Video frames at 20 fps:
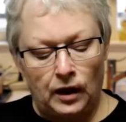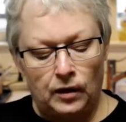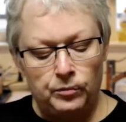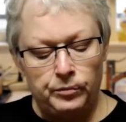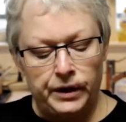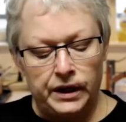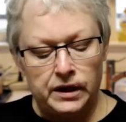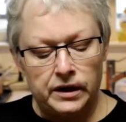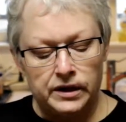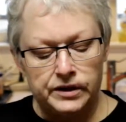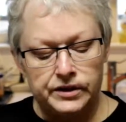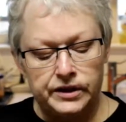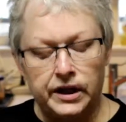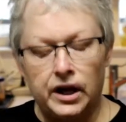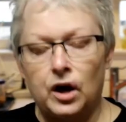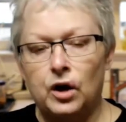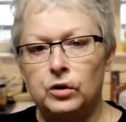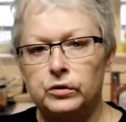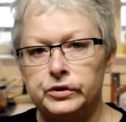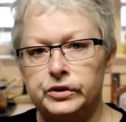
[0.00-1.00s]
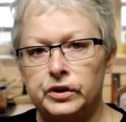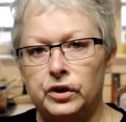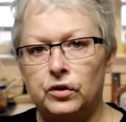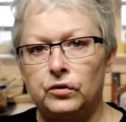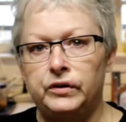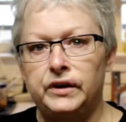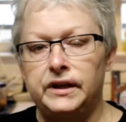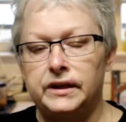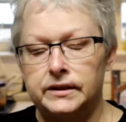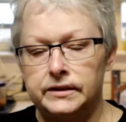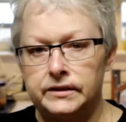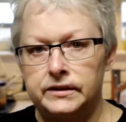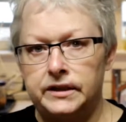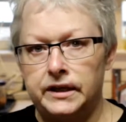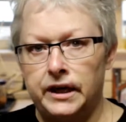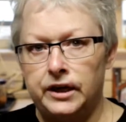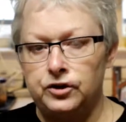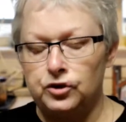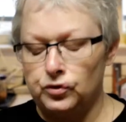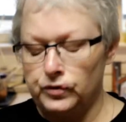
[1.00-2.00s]
because the ozone is
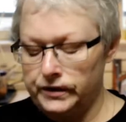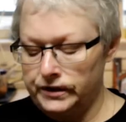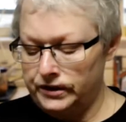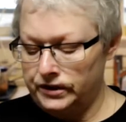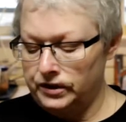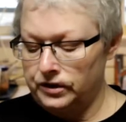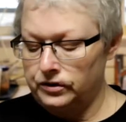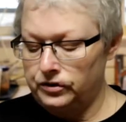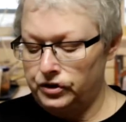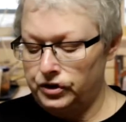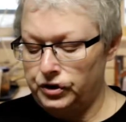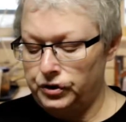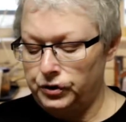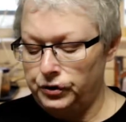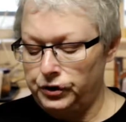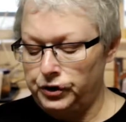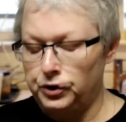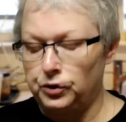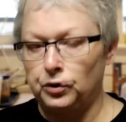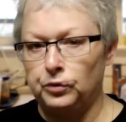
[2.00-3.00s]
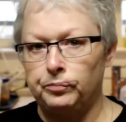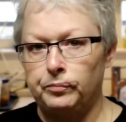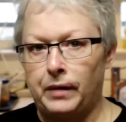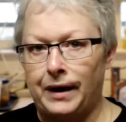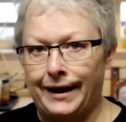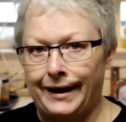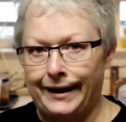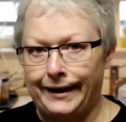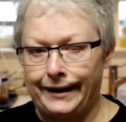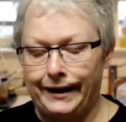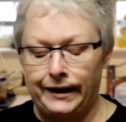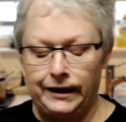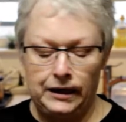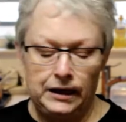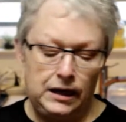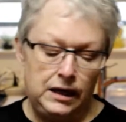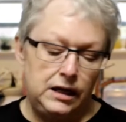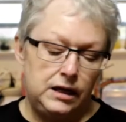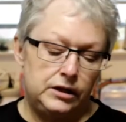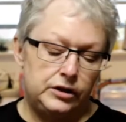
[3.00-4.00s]
dangerous to your body.
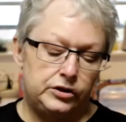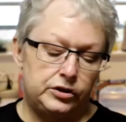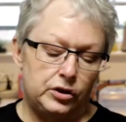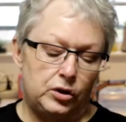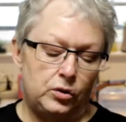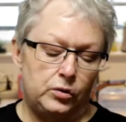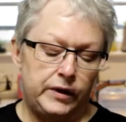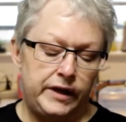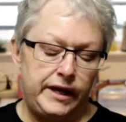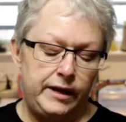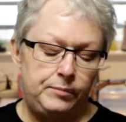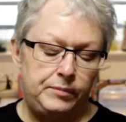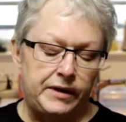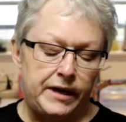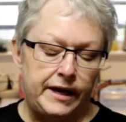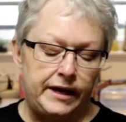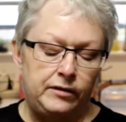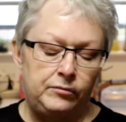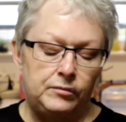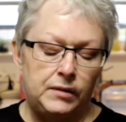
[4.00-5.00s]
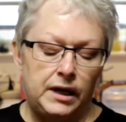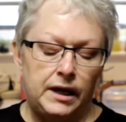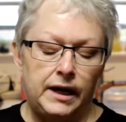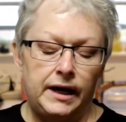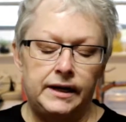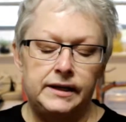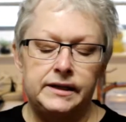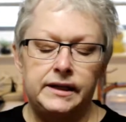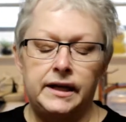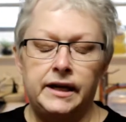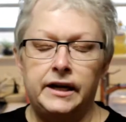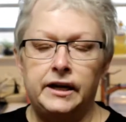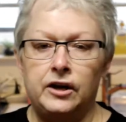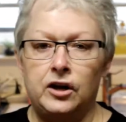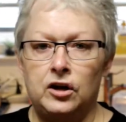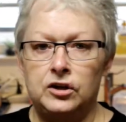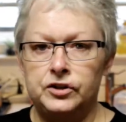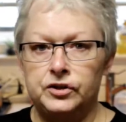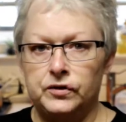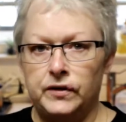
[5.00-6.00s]
So keep that in mind. And it
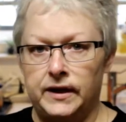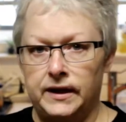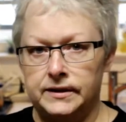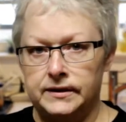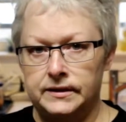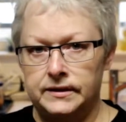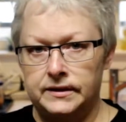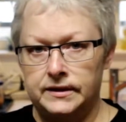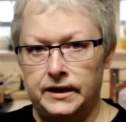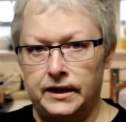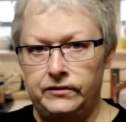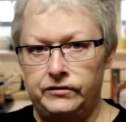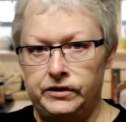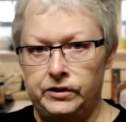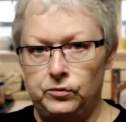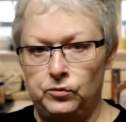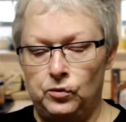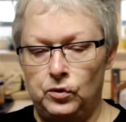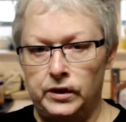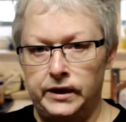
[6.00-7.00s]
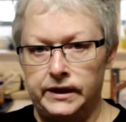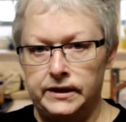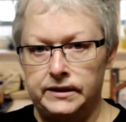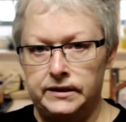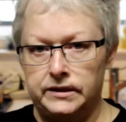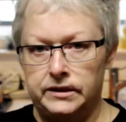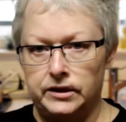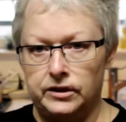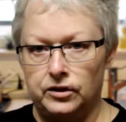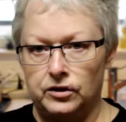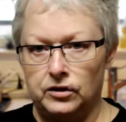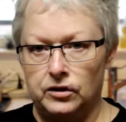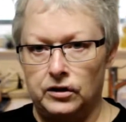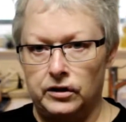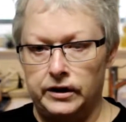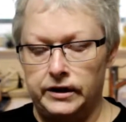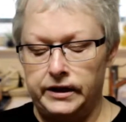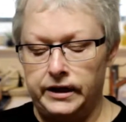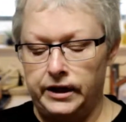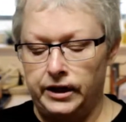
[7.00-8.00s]
also has a safety warning sticker
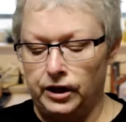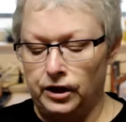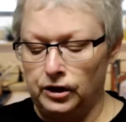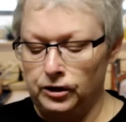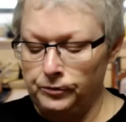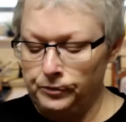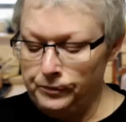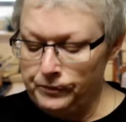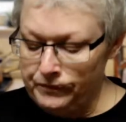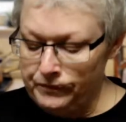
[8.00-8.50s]
on here